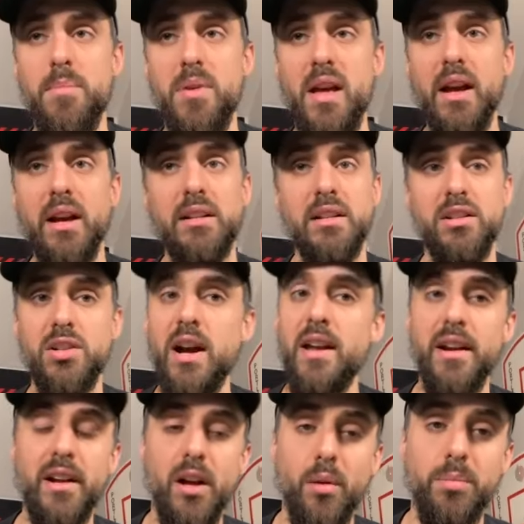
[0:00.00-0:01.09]
pick to try
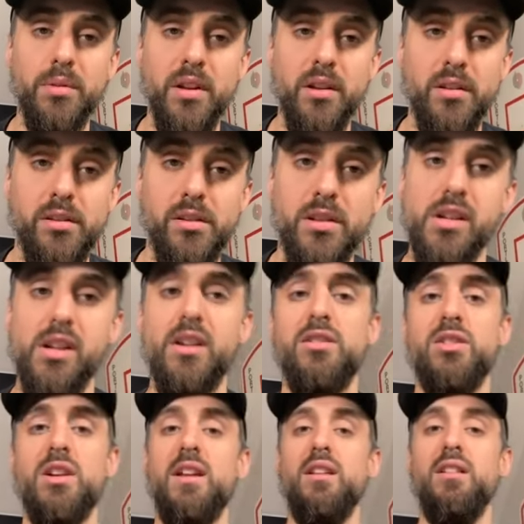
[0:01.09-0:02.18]
to help Lillard. You're gonna
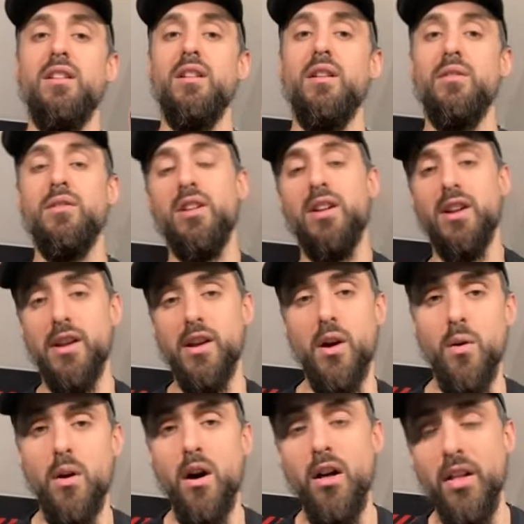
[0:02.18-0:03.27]
try to, you're gonna
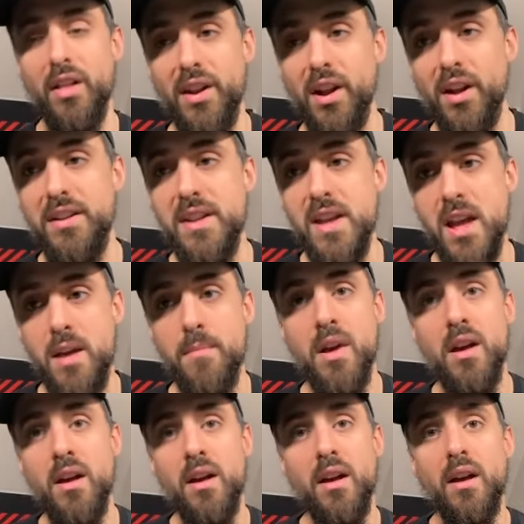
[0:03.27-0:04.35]
go all in on Dame.
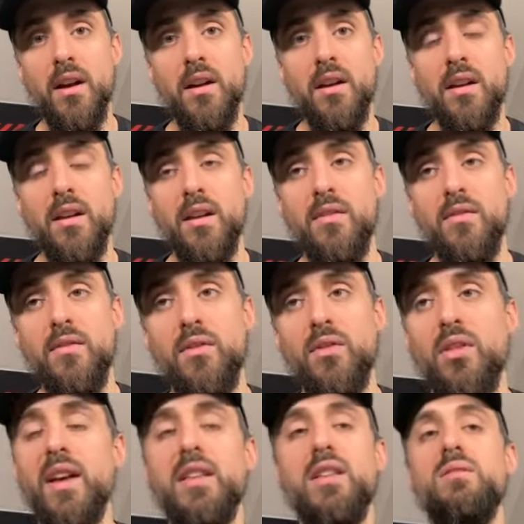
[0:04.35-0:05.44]

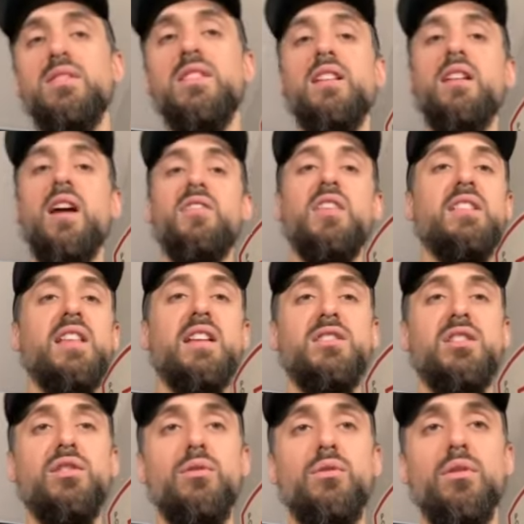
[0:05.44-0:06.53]
Like you said, I think that
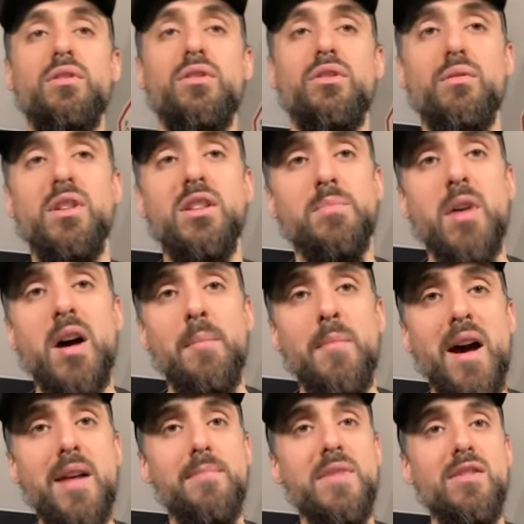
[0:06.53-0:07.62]
2 and 3 spot
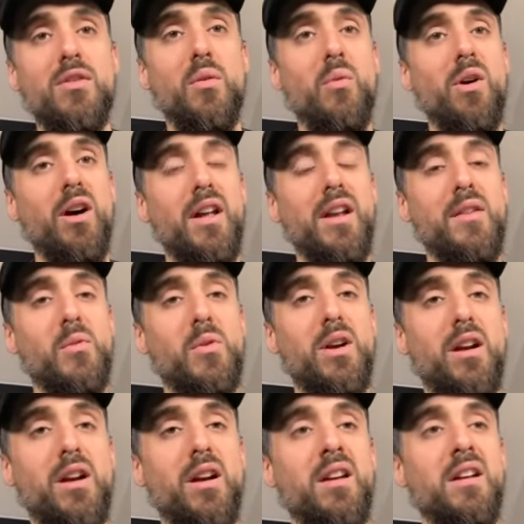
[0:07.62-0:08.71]
might be the one
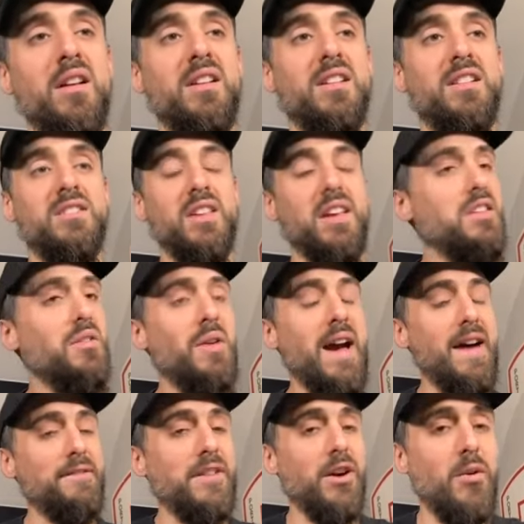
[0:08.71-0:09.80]
where it's like you
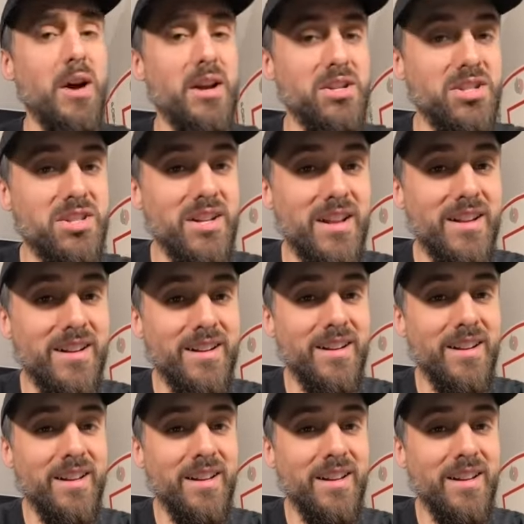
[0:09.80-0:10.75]
have to question